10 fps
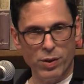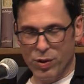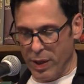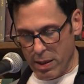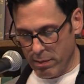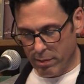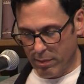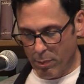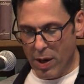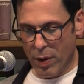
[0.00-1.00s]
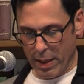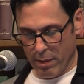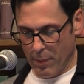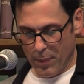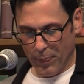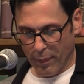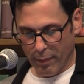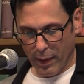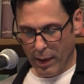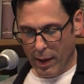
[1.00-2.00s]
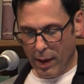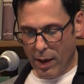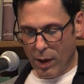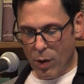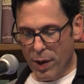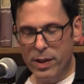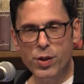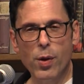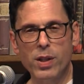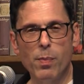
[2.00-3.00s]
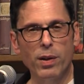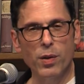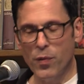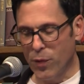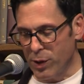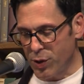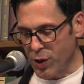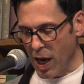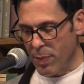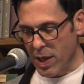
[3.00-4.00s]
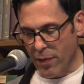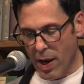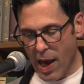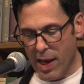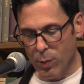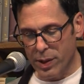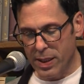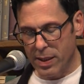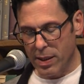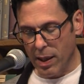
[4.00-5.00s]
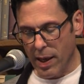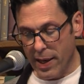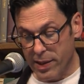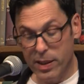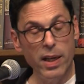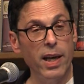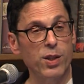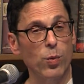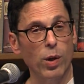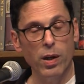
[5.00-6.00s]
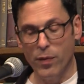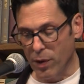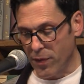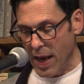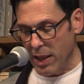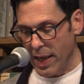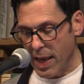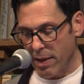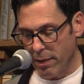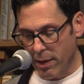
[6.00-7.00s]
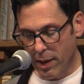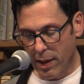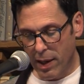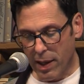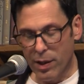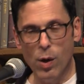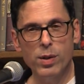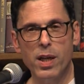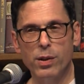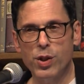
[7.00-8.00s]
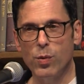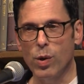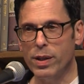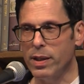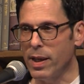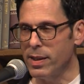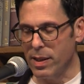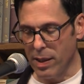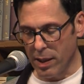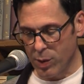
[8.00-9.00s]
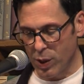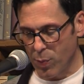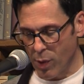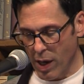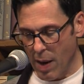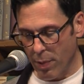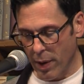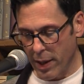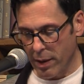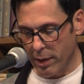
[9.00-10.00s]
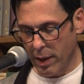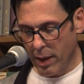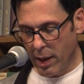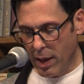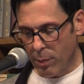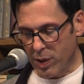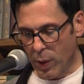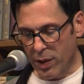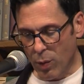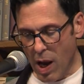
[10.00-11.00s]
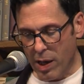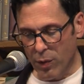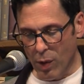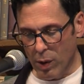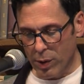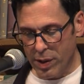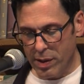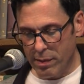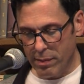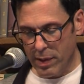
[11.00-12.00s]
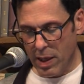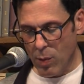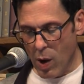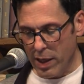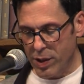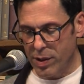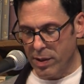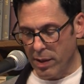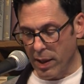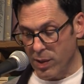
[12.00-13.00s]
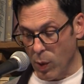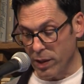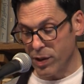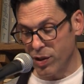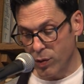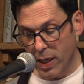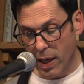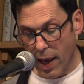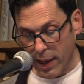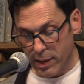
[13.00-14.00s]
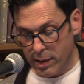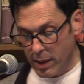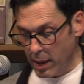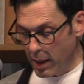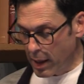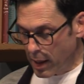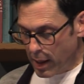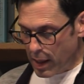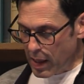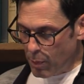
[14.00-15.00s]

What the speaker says: the street, period. According to Jerry's mother, the first job he ever had was as a teenager working for a valet in the hotel she worked in as a switchboard operator. And between the rock and rollers he watched, as well as the street gangs, he